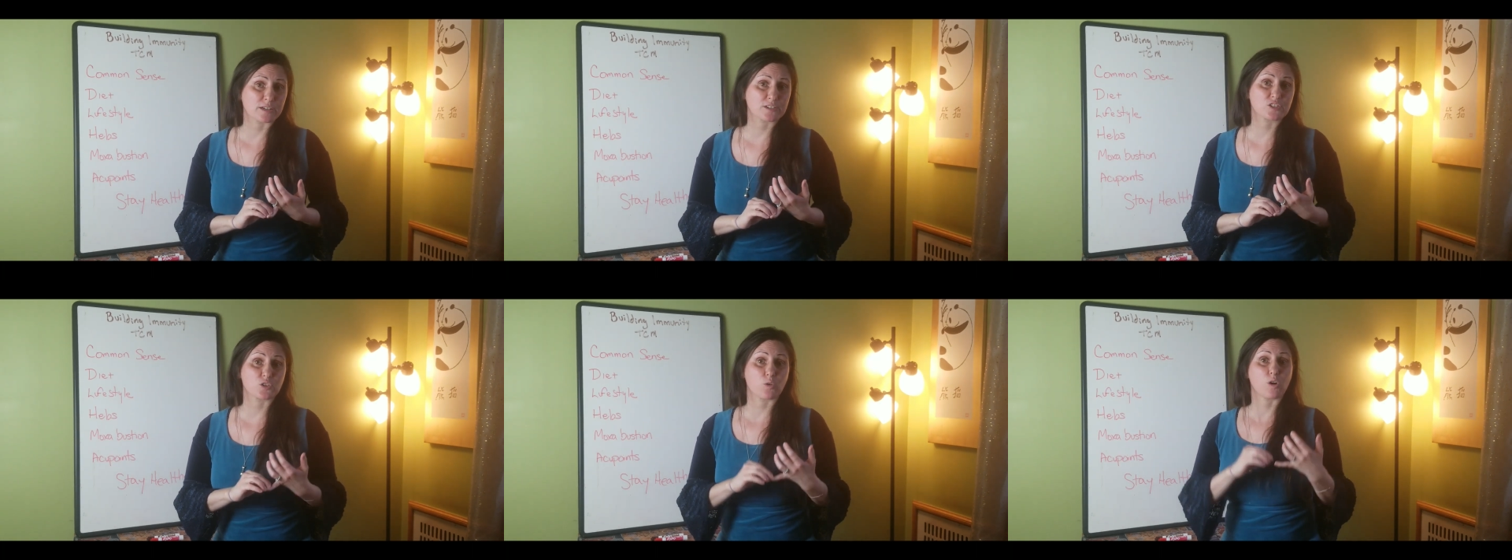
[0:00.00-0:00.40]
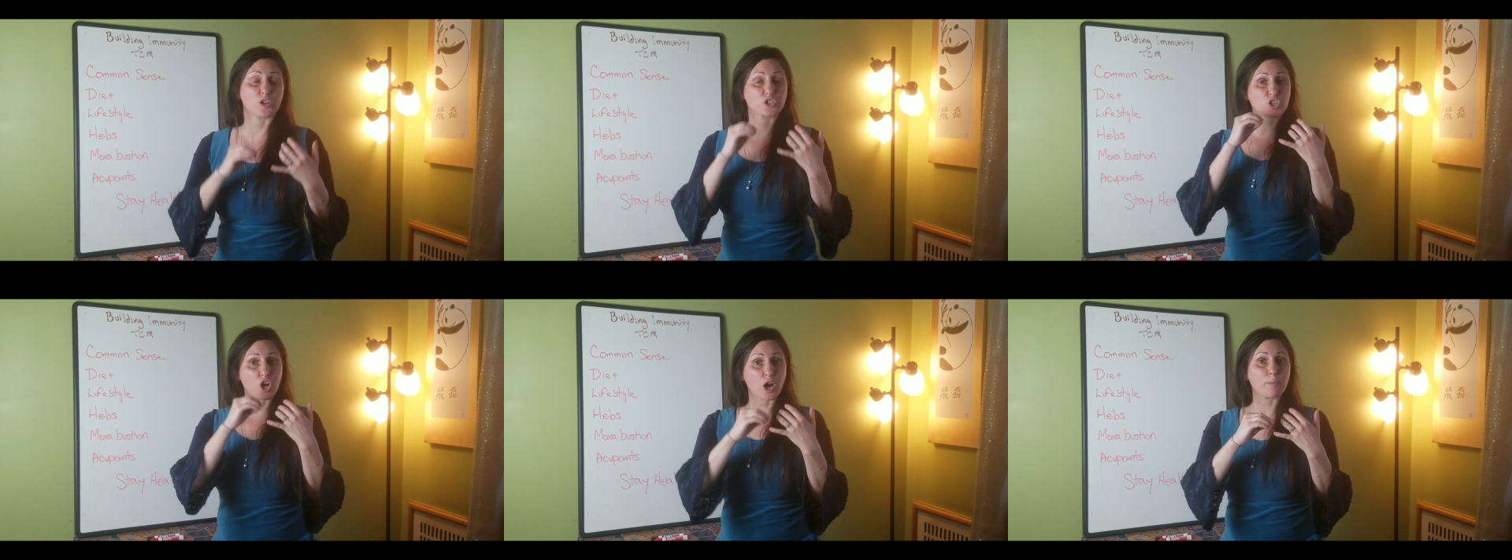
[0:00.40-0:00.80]
so on
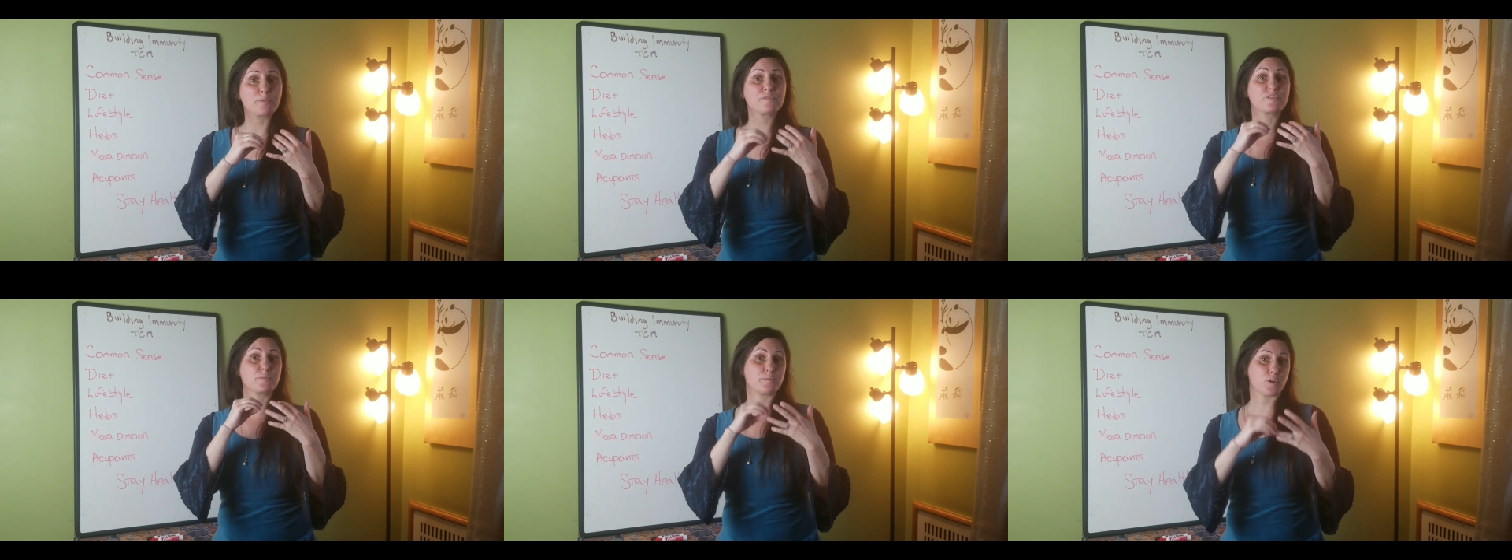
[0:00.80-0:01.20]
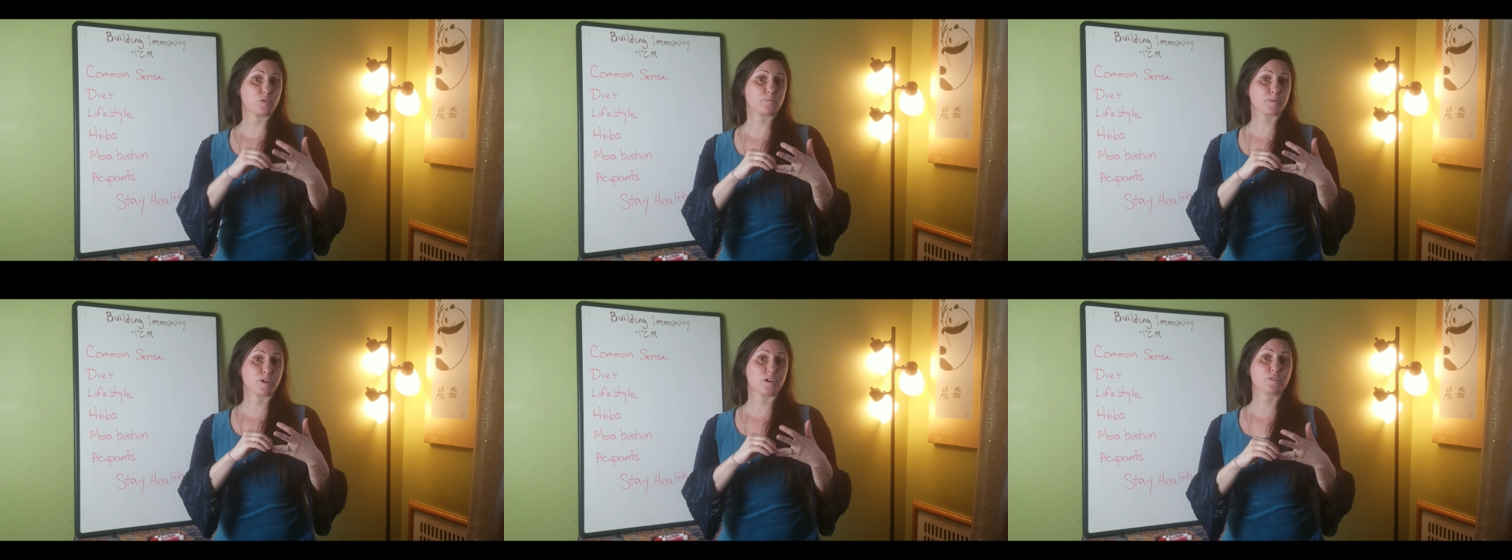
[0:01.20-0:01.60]
top of the bone
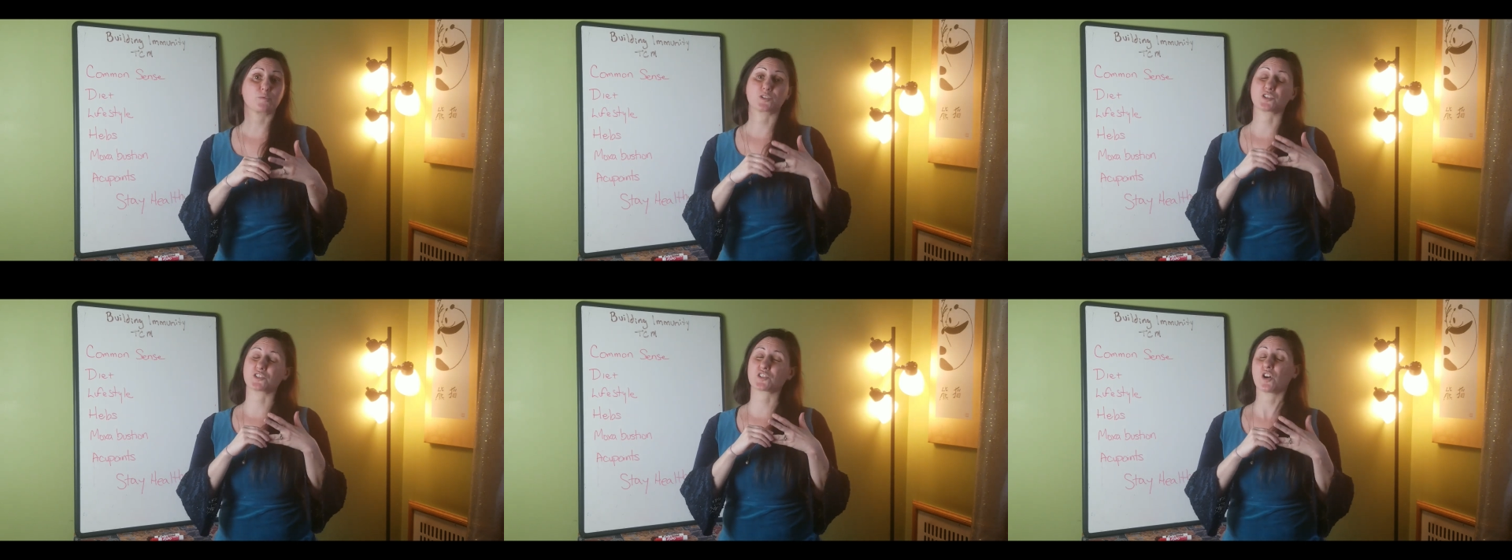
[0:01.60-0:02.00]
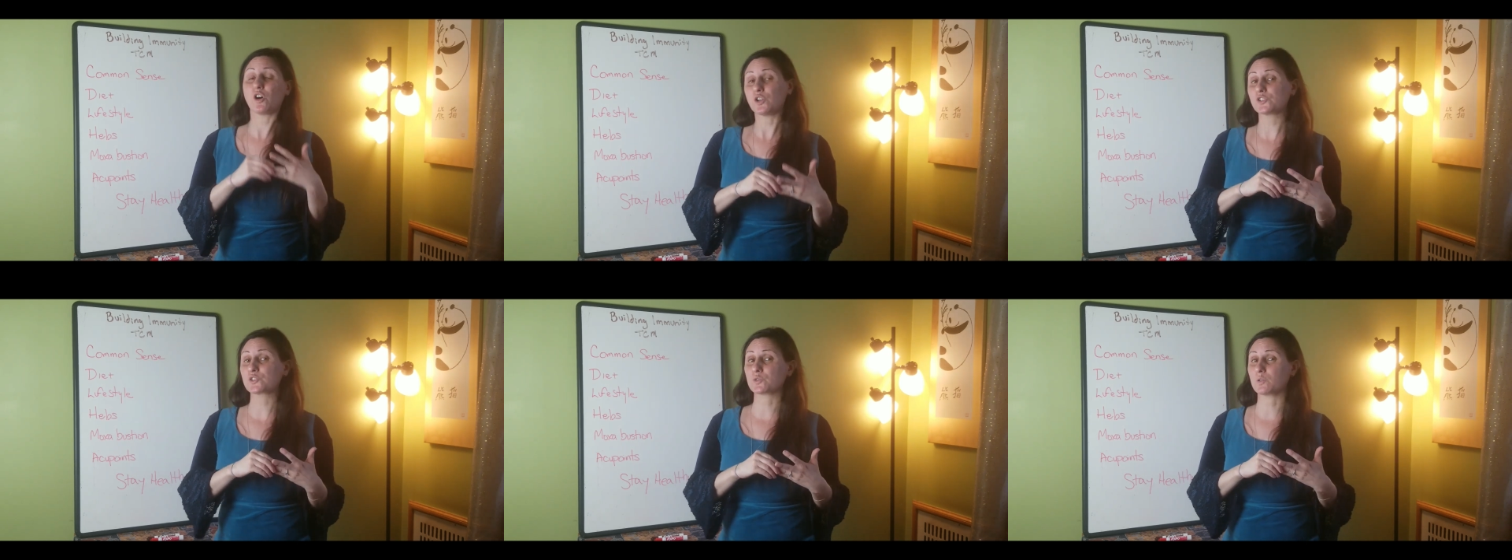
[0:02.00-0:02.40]
broth, which is
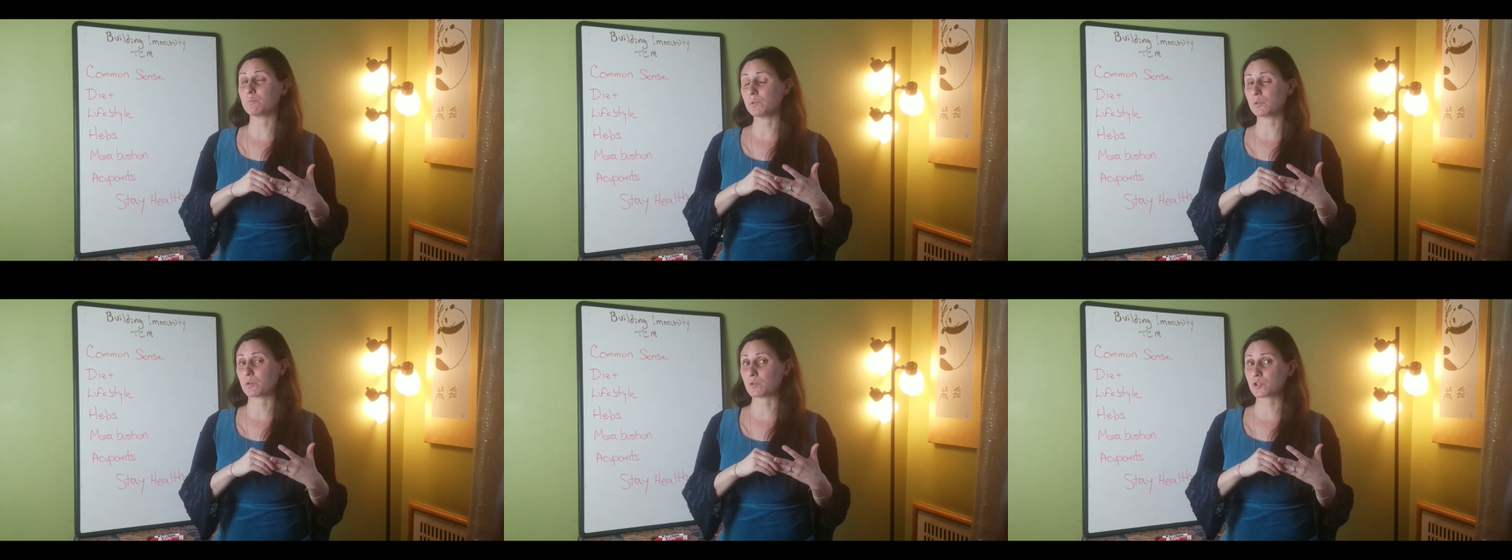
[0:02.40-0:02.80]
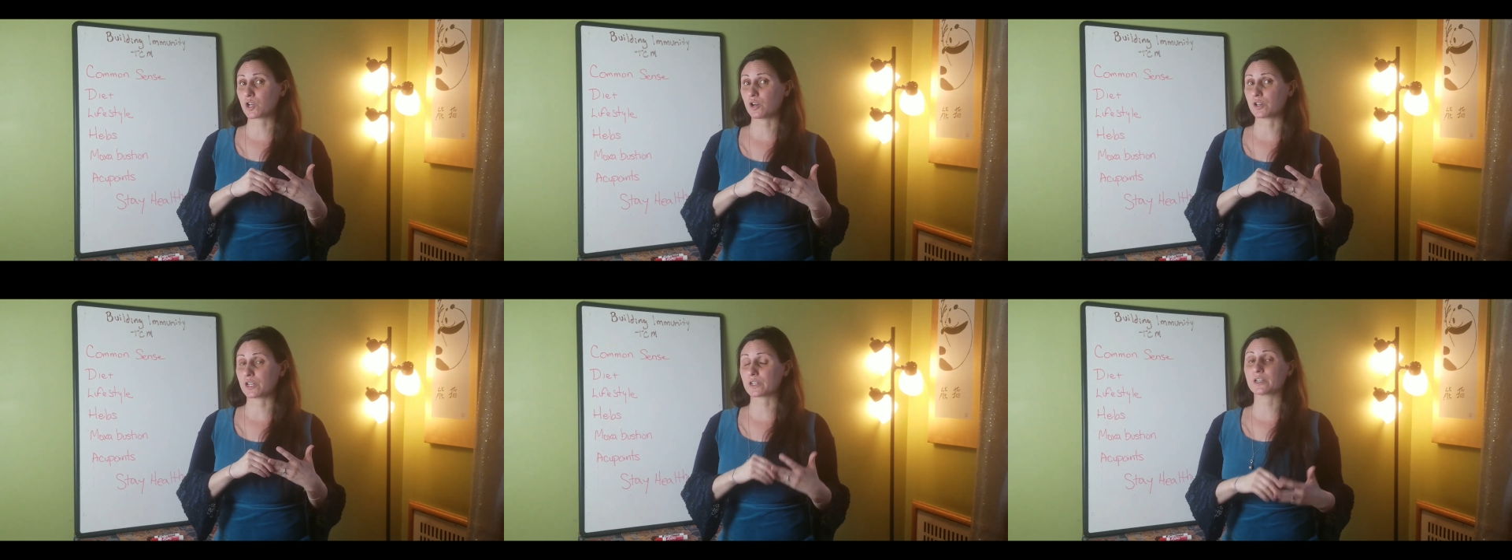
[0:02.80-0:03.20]
also
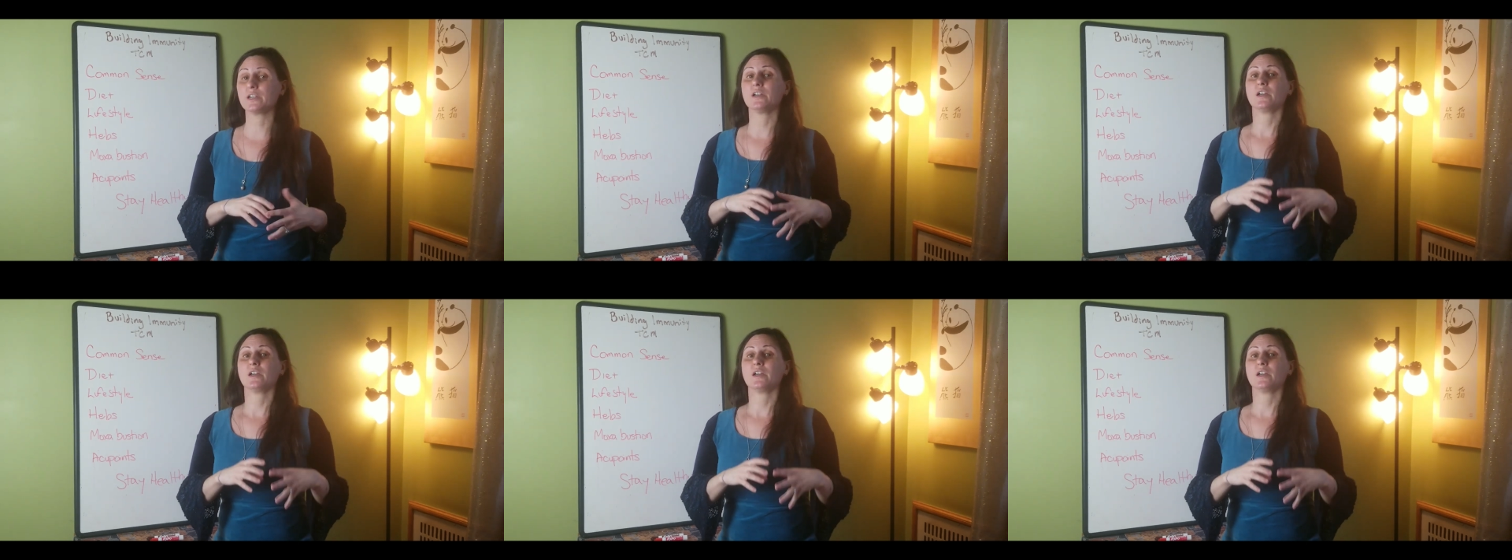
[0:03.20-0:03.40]
immunotonic,